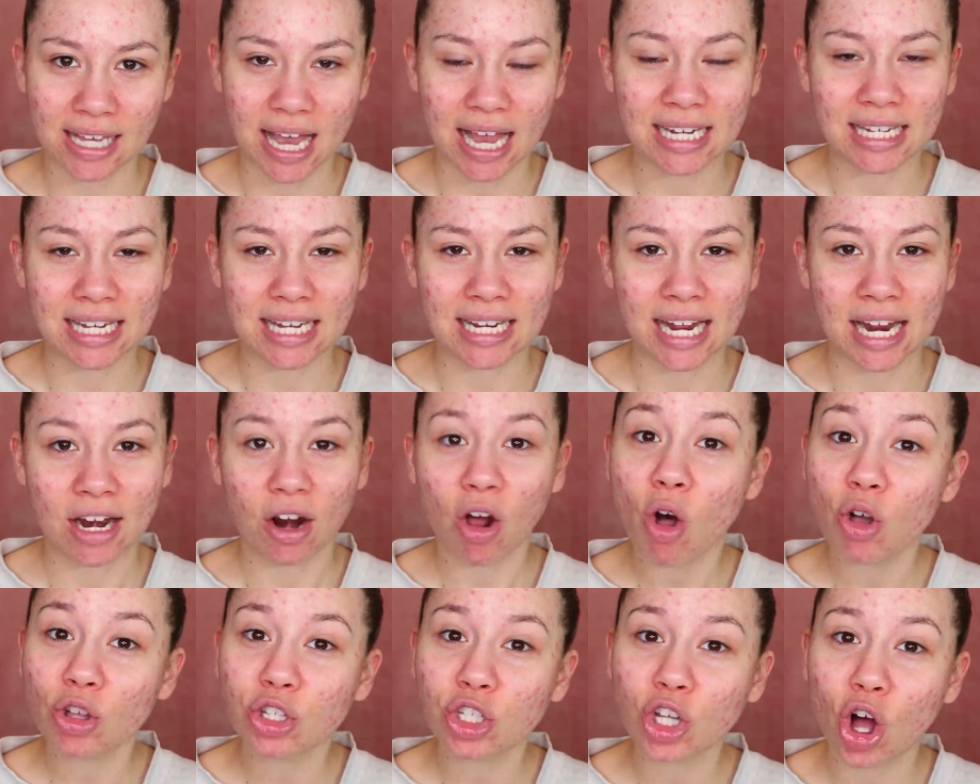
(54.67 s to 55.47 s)
I did an
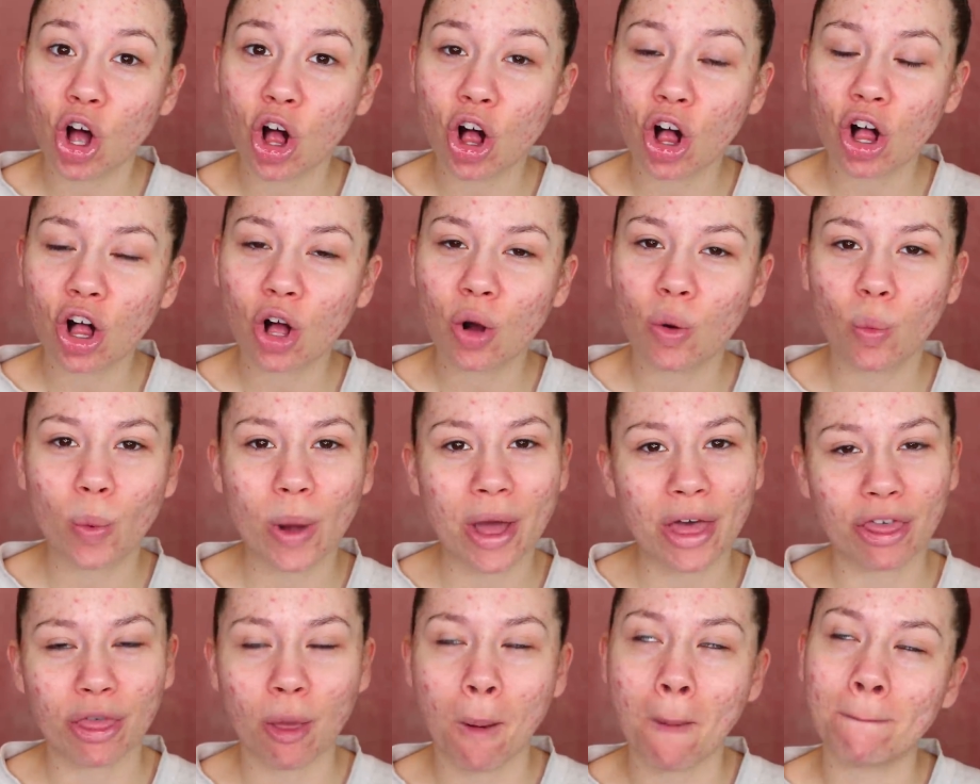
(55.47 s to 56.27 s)
Ulta haul
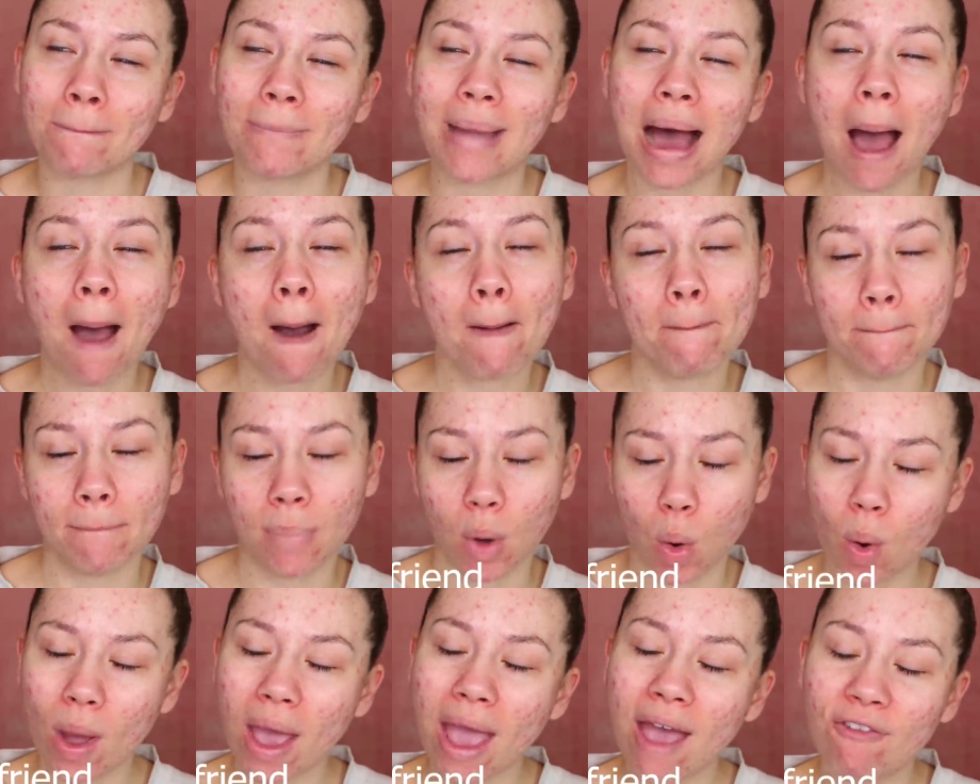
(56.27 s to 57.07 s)
with my
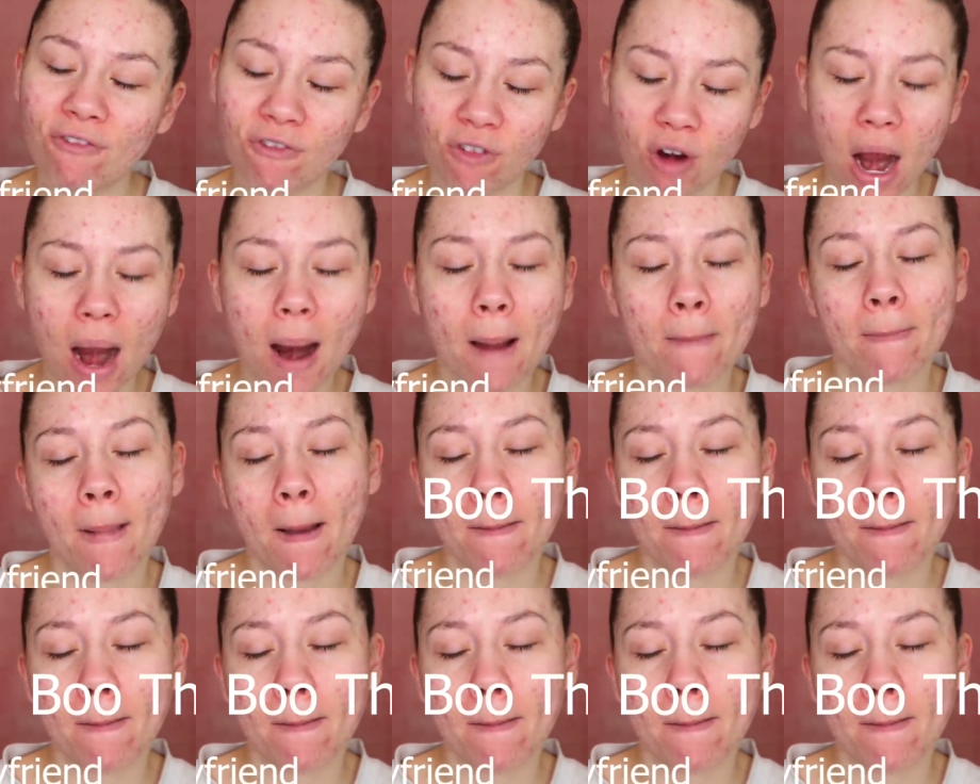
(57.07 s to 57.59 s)
boyfriend,